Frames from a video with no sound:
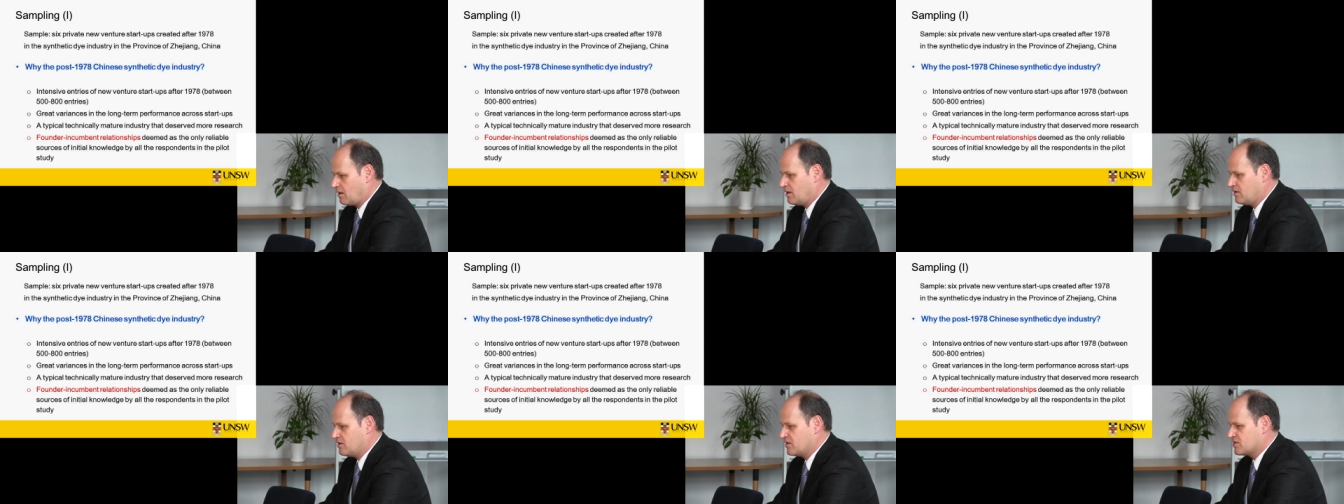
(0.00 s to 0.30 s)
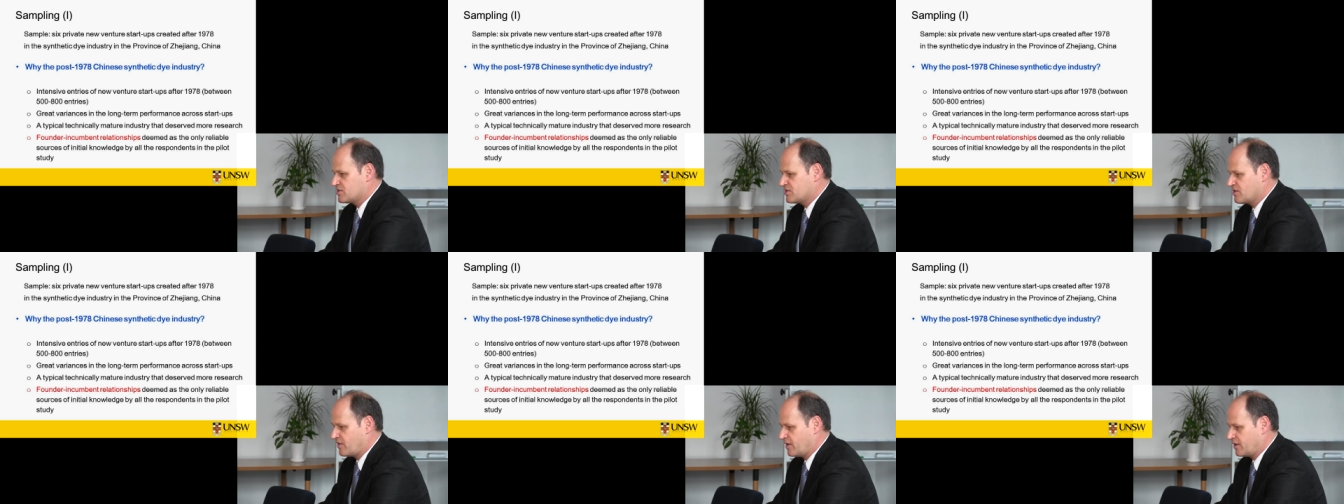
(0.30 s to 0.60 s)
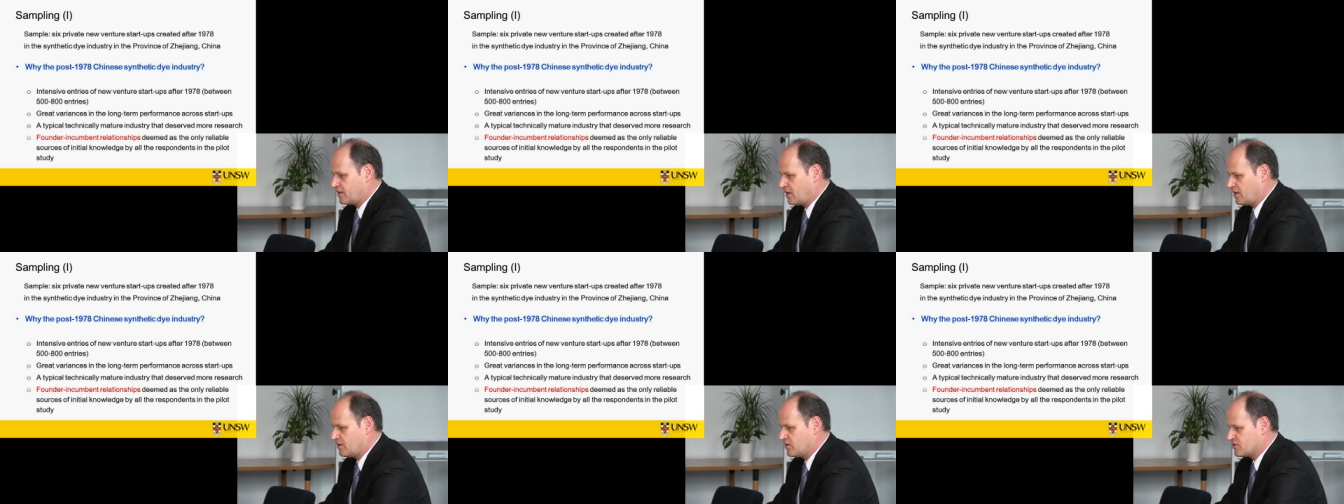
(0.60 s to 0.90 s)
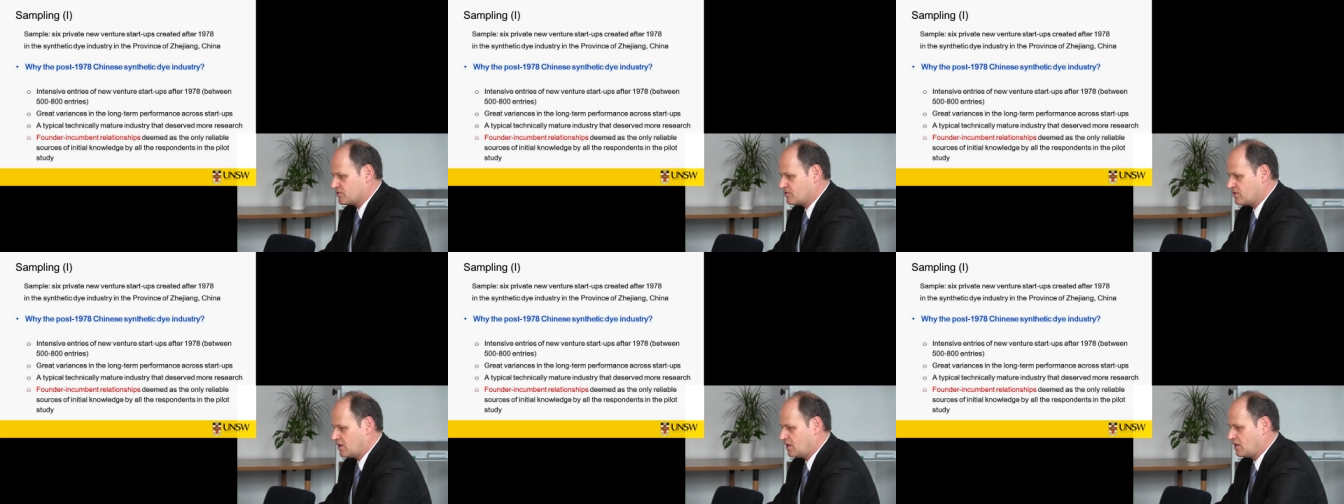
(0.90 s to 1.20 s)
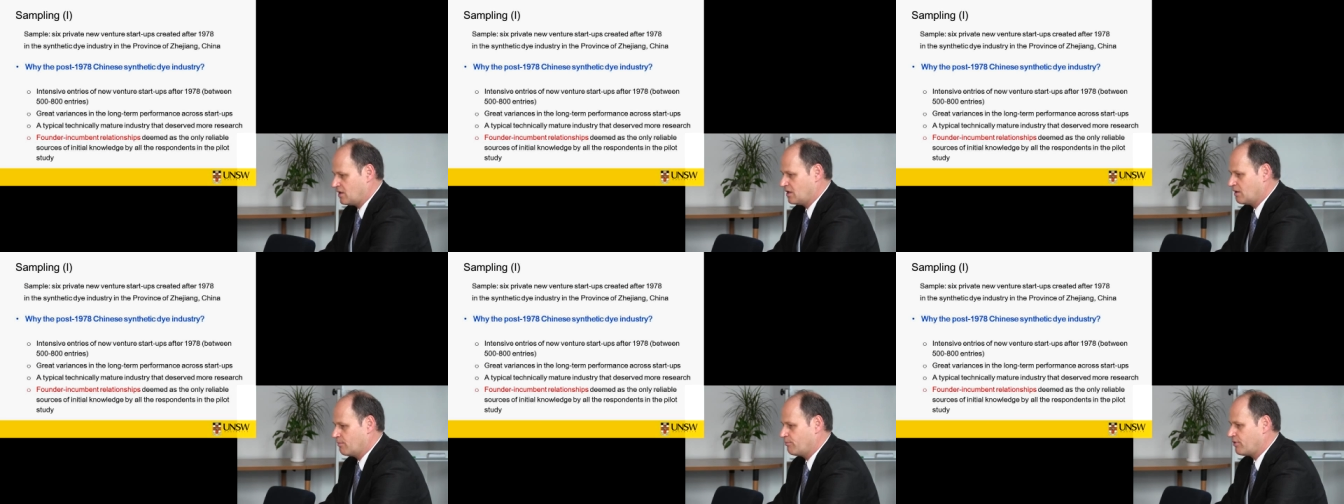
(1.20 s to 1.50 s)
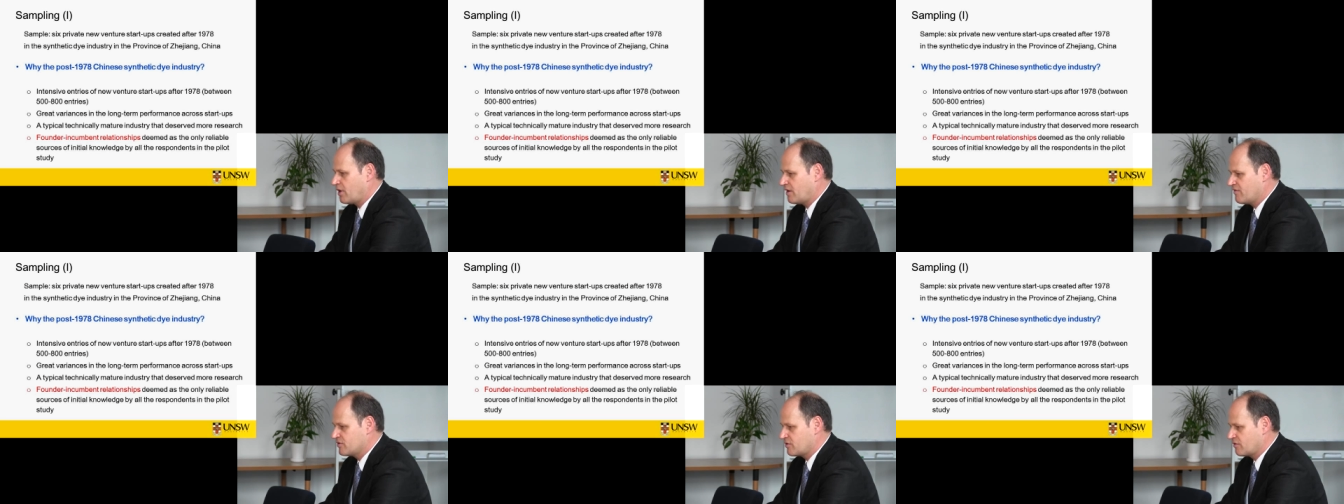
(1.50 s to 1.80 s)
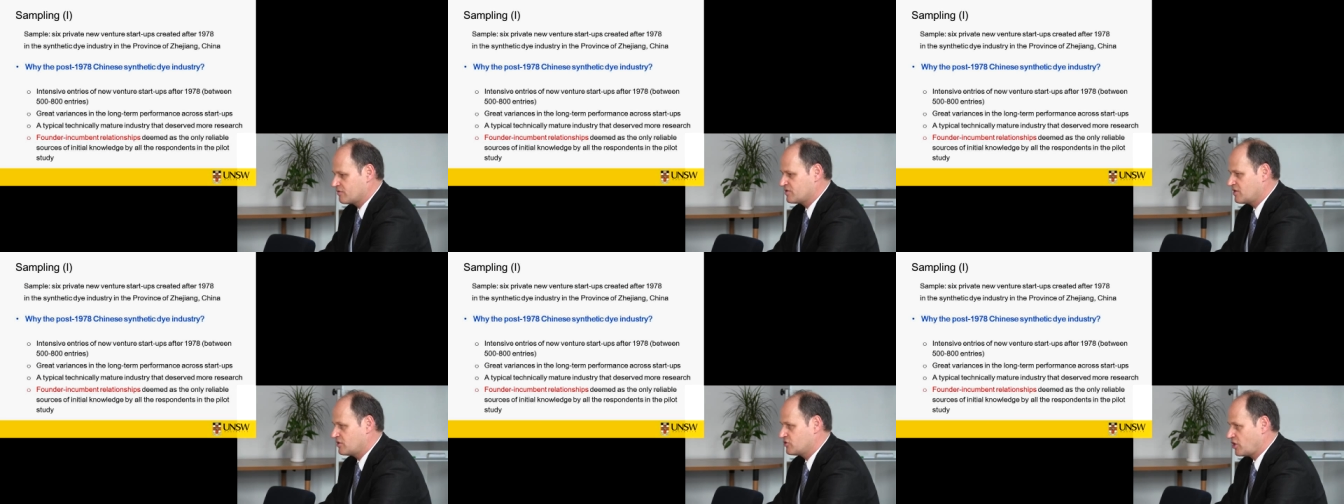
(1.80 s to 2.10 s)
in the synthetic dye industry in the
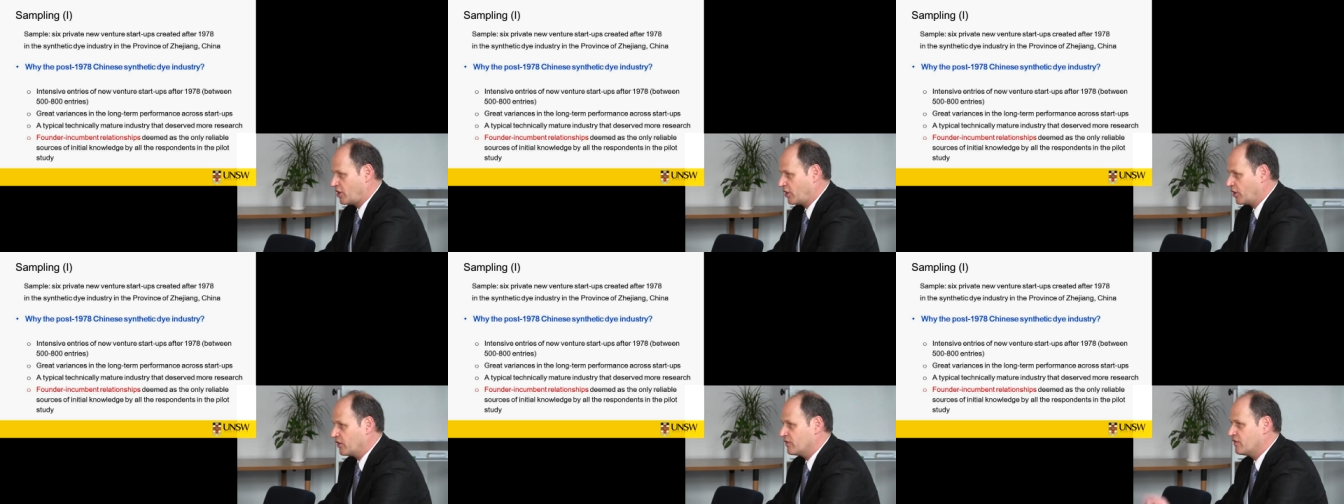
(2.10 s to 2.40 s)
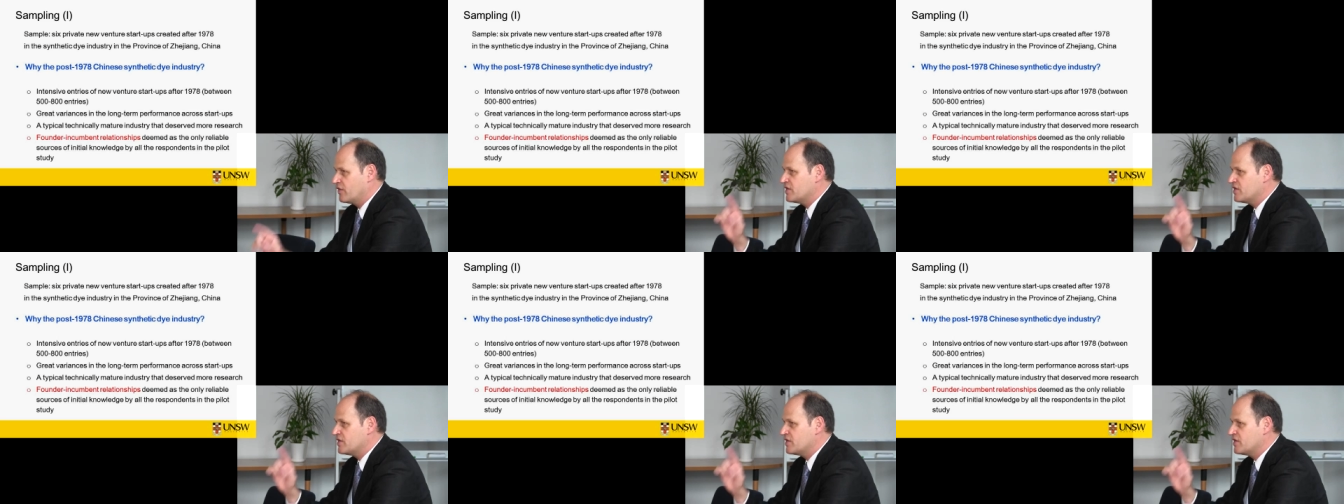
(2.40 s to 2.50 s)
province of Zhejiang.